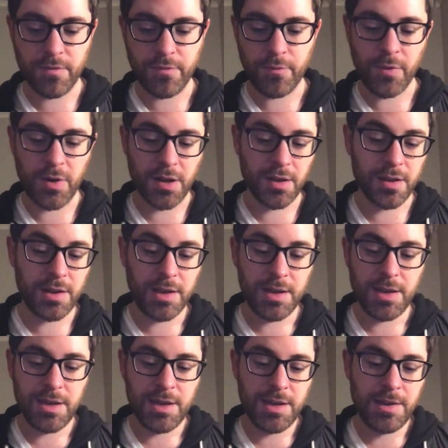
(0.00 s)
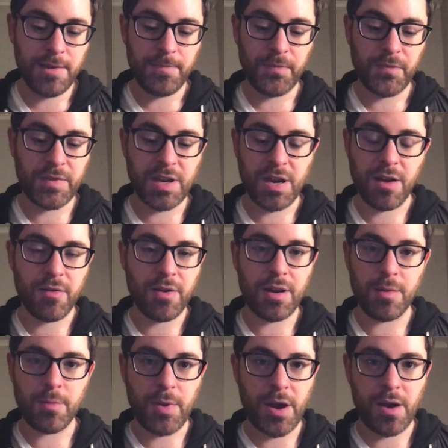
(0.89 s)
Well, caring
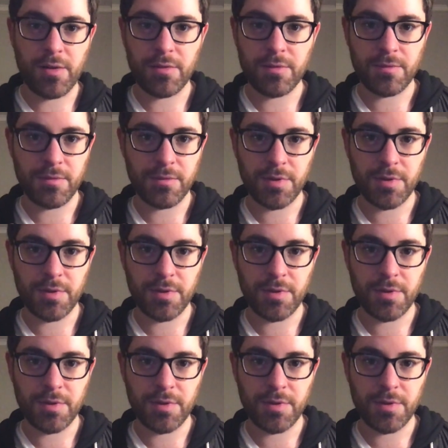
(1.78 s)
about